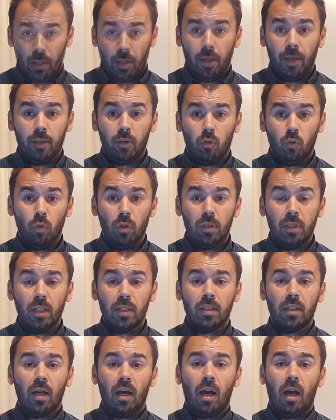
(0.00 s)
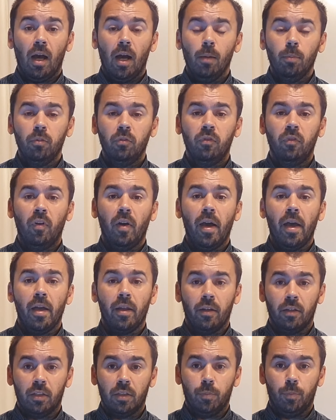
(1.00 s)
It uses
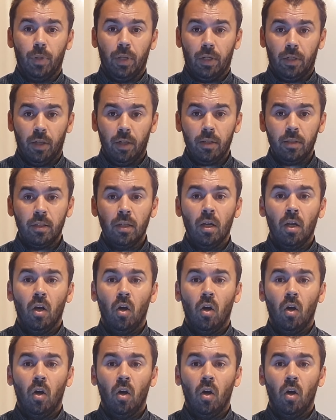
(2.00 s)
up-firing speakers